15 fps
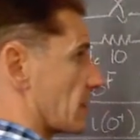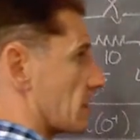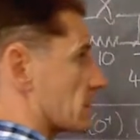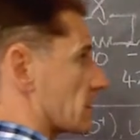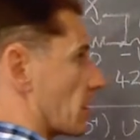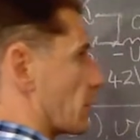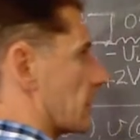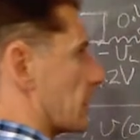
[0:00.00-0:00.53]

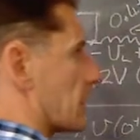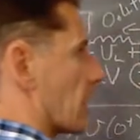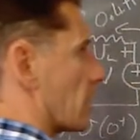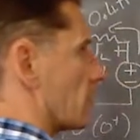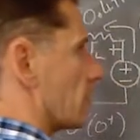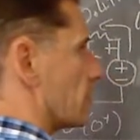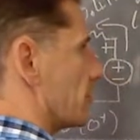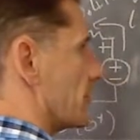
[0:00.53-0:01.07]
So we
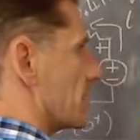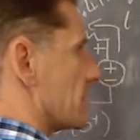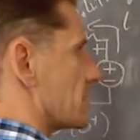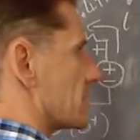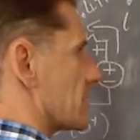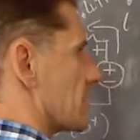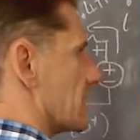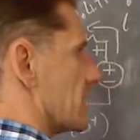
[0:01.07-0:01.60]
know
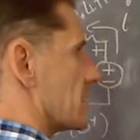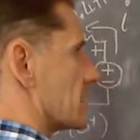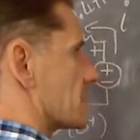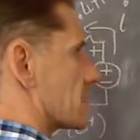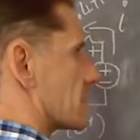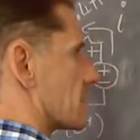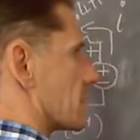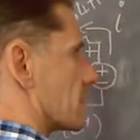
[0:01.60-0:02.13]
this is